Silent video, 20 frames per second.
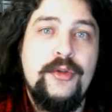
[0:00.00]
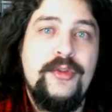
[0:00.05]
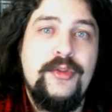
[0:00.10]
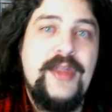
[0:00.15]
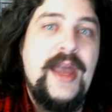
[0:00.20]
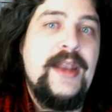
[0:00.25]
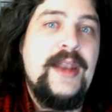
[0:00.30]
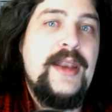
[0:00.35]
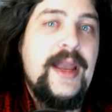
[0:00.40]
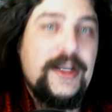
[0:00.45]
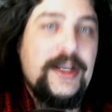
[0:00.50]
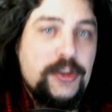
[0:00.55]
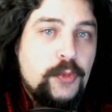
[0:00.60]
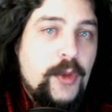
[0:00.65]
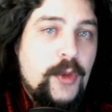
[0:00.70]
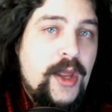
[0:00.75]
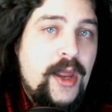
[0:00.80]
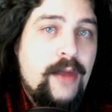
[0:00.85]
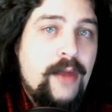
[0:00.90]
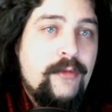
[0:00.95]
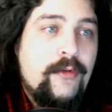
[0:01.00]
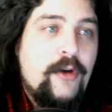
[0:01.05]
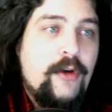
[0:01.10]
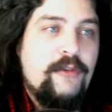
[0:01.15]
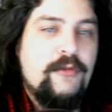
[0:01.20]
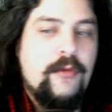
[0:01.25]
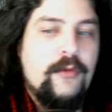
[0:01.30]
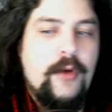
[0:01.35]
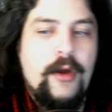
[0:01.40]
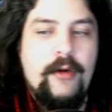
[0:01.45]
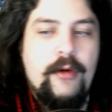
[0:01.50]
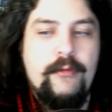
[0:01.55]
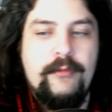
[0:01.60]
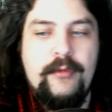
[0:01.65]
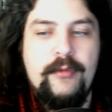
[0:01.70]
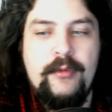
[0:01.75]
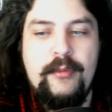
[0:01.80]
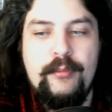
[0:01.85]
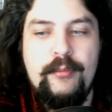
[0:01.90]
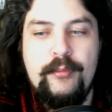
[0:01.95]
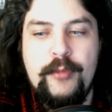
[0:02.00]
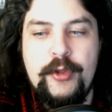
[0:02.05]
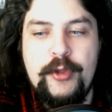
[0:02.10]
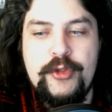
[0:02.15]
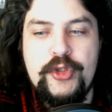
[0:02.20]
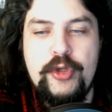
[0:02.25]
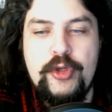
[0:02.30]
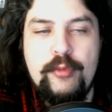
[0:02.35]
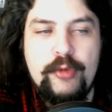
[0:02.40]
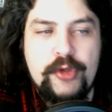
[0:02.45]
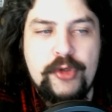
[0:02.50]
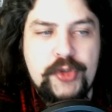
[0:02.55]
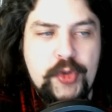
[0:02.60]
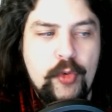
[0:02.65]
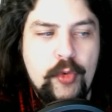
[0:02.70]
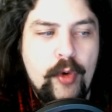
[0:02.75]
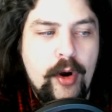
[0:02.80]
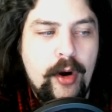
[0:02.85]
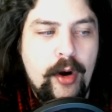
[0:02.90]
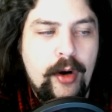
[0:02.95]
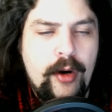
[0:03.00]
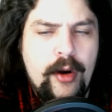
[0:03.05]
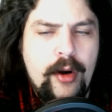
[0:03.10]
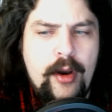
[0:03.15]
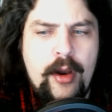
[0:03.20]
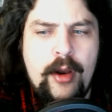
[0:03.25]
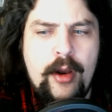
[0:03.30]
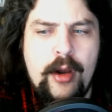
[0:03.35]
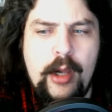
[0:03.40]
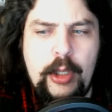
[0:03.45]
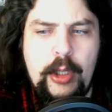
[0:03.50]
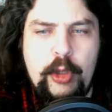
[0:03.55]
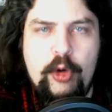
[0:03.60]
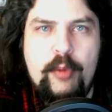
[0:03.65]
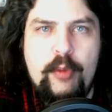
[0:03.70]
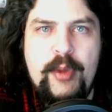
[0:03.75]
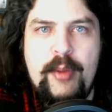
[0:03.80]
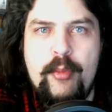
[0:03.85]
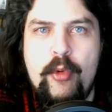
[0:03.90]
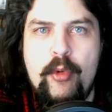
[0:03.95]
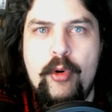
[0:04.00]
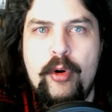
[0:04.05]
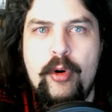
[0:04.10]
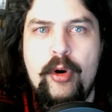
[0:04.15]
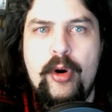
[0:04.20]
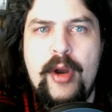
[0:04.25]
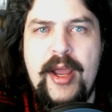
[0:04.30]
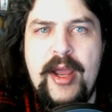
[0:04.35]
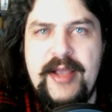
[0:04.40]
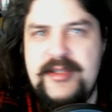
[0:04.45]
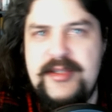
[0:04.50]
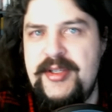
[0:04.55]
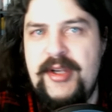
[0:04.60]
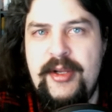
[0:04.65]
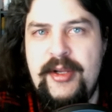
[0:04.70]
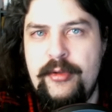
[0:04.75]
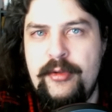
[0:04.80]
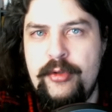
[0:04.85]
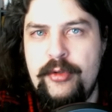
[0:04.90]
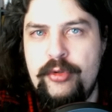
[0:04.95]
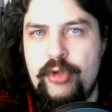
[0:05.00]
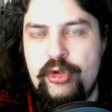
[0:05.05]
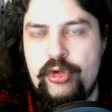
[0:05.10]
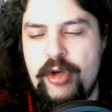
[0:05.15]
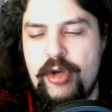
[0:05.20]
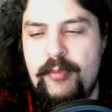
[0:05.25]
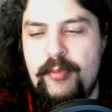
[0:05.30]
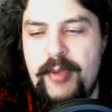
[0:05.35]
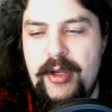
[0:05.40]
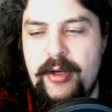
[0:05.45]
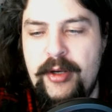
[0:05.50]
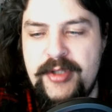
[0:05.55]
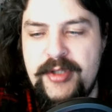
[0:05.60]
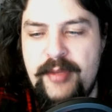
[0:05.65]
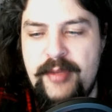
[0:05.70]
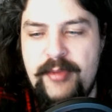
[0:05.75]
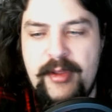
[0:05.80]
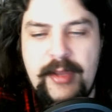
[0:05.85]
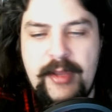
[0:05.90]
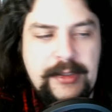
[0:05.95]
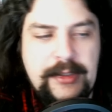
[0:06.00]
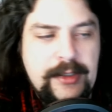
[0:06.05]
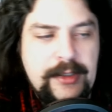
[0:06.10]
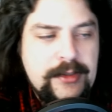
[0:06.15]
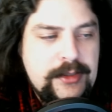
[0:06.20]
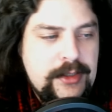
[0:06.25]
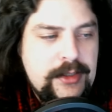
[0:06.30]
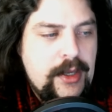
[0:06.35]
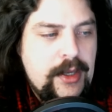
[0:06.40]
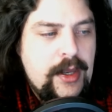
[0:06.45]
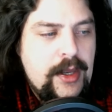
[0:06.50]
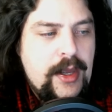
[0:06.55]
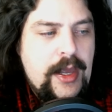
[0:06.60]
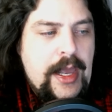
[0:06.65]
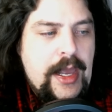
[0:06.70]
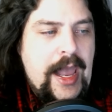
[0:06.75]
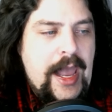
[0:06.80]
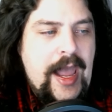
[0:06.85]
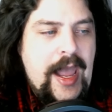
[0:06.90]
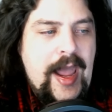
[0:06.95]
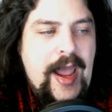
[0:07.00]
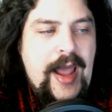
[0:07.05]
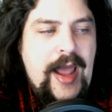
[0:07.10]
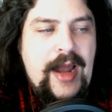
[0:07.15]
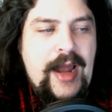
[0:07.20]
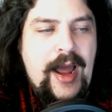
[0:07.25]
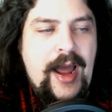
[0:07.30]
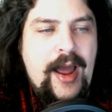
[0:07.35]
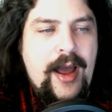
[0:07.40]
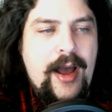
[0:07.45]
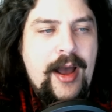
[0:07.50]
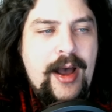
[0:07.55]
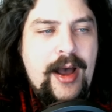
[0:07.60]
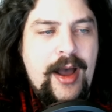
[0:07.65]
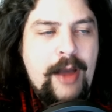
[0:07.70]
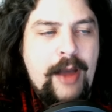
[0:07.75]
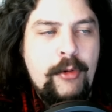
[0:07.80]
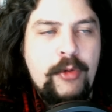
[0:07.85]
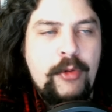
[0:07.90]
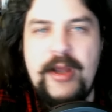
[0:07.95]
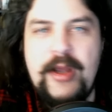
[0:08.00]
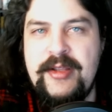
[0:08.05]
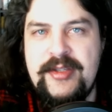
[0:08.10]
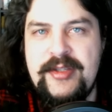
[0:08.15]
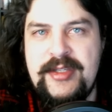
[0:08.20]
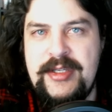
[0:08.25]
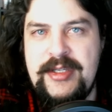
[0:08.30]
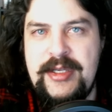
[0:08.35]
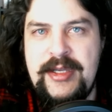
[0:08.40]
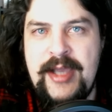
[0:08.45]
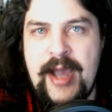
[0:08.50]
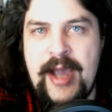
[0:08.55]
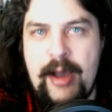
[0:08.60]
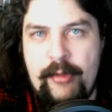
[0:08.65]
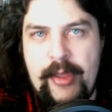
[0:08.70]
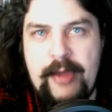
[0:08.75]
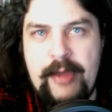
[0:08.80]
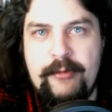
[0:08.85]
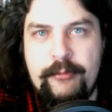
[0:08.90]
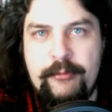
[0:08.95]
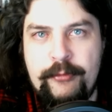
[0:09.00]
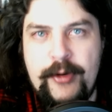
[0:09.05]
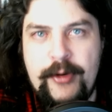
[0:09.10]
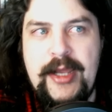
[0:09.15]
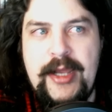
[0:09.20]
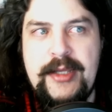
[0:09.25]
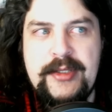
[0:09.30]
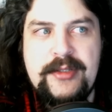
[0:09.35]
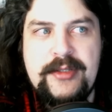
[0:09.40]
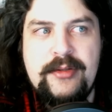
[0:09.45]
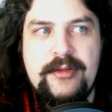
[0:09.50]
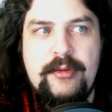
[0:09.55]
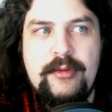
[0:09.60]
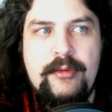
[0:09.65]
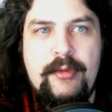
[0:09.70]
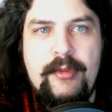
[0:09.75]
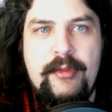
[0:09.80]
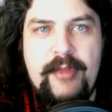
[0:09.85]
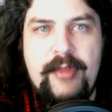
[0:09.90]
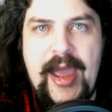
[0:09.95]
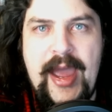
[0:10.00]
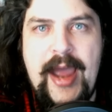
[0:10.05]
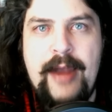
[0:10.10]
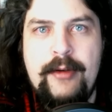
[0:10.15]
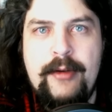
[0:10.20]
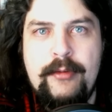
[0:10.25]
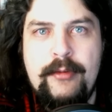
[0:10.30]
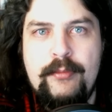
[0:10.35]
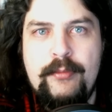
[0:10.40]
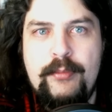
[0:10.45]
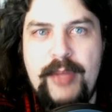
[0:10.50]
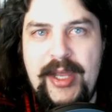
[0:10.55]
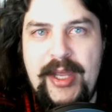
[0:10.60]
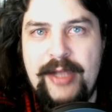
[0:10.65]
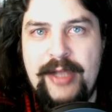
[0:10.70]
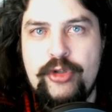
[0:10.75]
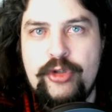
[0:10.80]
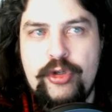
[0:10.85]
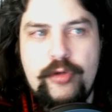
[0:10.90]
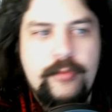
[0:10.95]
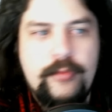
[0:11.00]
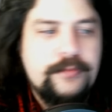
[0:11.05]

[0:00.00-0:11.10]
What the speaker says: that next wave of consumers who are a little bit more hesitant to jump in on something like this. And I would wait and see how they phrase that pitch.